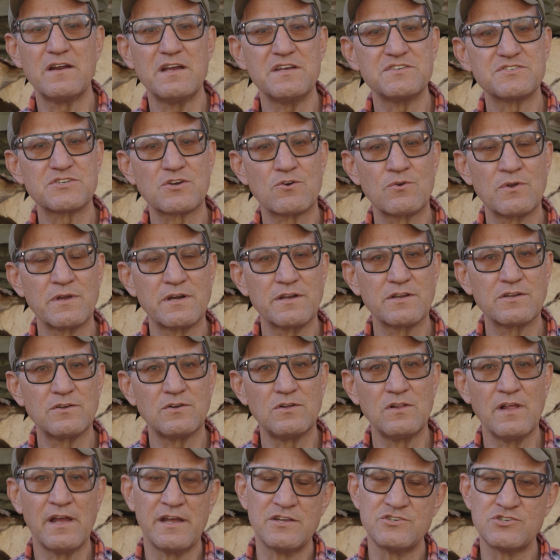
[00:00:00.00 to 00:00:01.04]
as
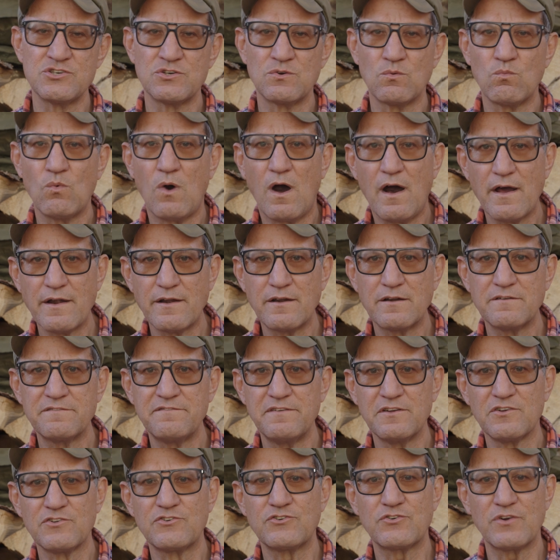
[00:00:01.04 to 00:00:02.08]
critical as your water
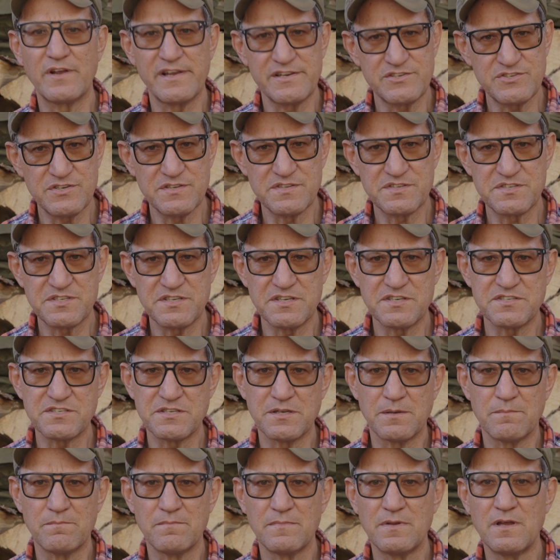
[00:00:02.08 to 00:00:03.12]
filtration
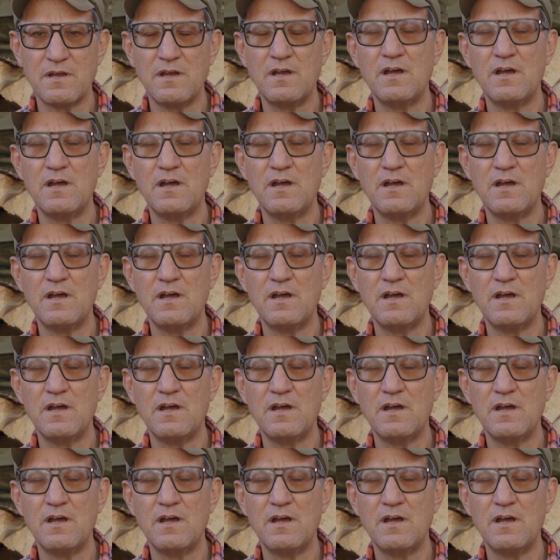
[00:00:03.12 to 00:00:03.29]
system.